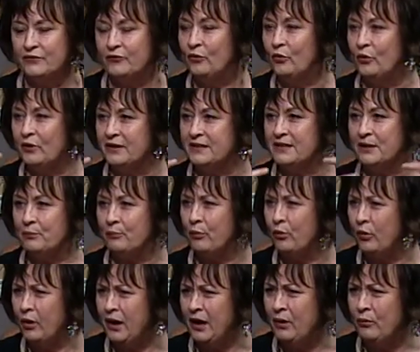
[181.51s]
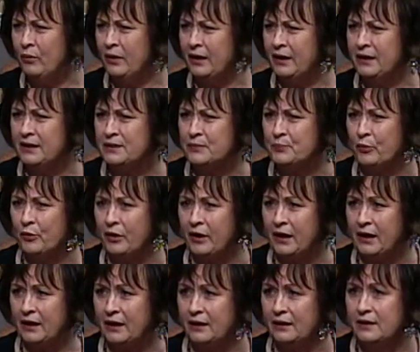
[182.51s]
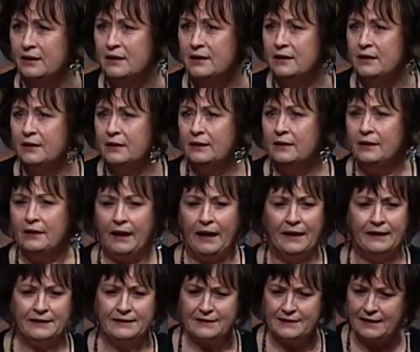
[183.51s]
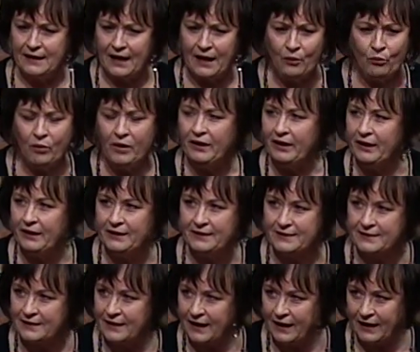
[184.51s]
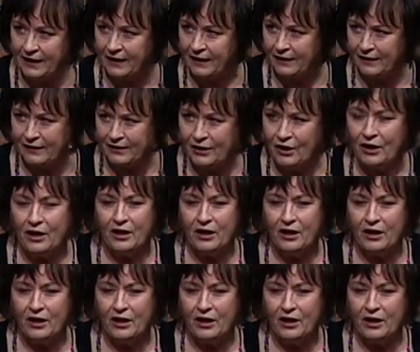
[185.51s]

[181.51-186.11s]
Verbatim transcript: voice, and pray what he's praying, and say what he's saying,